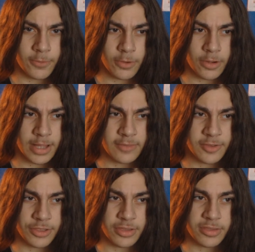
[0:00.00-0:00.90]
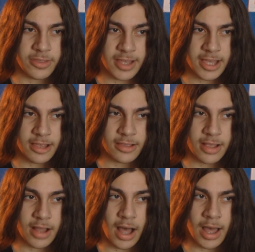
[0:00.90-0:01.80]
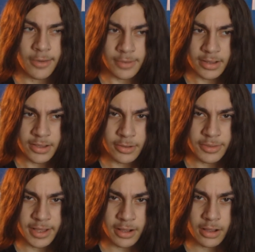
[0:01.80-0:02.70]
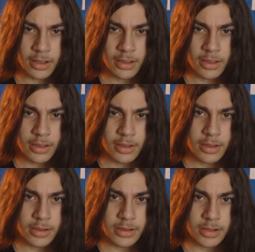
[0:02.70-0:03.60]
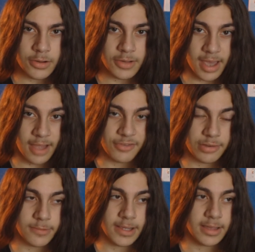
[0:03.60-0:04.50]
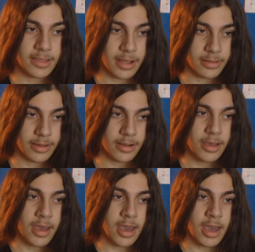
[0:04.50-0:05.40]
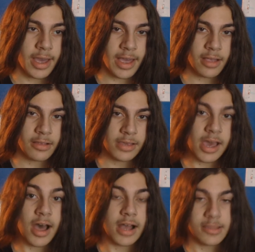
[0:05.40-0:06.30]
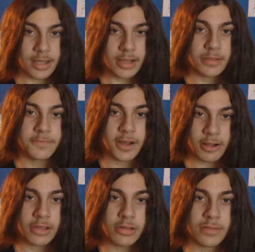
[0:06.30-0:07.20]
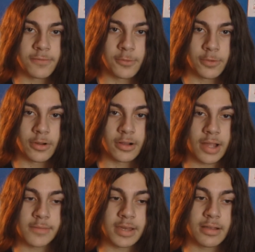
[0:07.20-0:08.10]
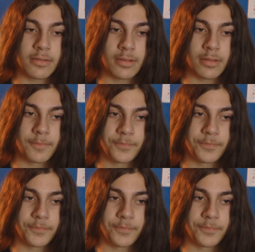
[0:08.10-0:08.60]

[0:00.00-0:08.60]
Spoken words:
for even thinking that I would go there. So yeah, just want to get that clear. And yeah, I think it's a very useful word. I mean,